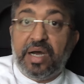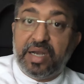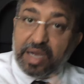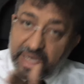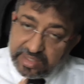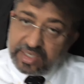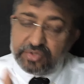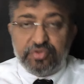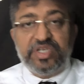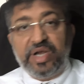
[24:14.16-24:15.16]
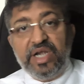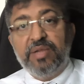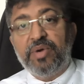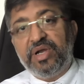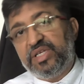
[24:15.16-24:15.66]
or others which are in
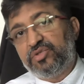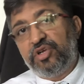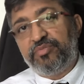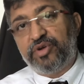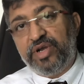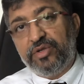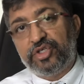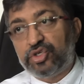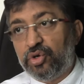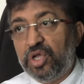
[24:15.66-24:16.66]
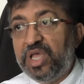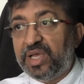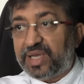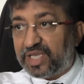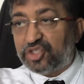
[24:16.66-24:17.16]
demand is not produced. So
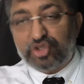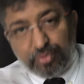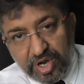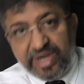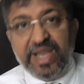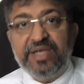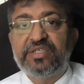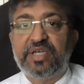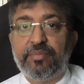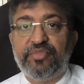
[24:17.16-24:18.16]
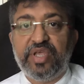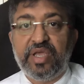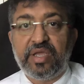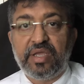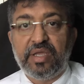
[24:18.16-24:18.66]
customer needs
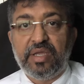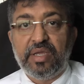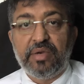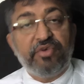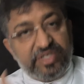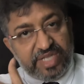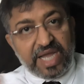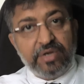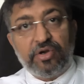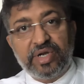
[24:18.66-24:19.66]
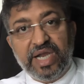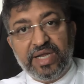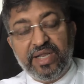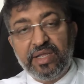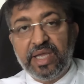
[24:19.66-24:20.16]
something which they are not
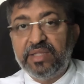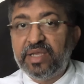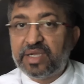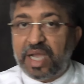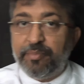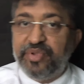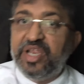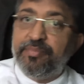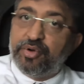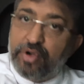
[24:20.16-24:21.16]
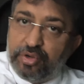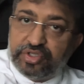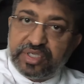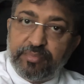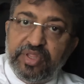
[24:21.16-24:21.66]
getting, and the company
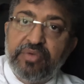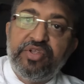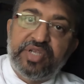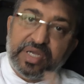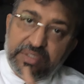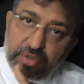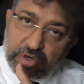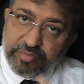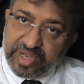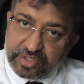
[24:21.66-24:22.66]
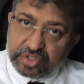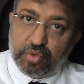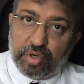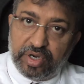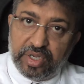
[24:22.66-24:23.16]
produced something which are not being
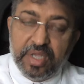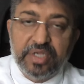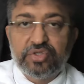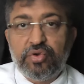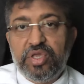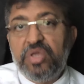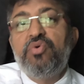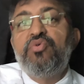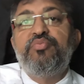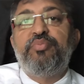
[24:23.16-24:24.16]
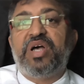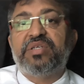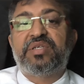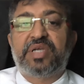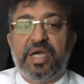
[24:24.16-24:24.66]
sold. So you
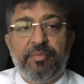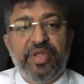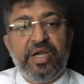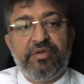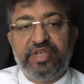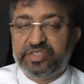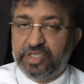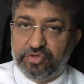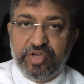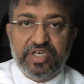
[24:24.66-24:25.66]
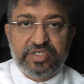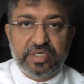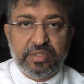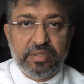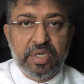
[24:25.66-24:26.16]
must come into a
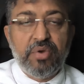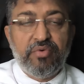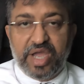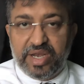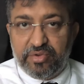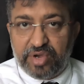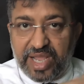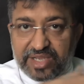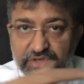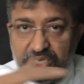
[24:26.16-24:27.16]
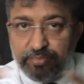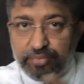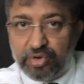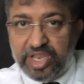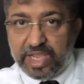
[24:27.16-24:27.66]
situation where you are actually
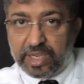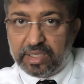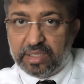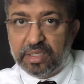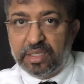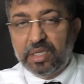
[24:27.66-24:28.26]
pulling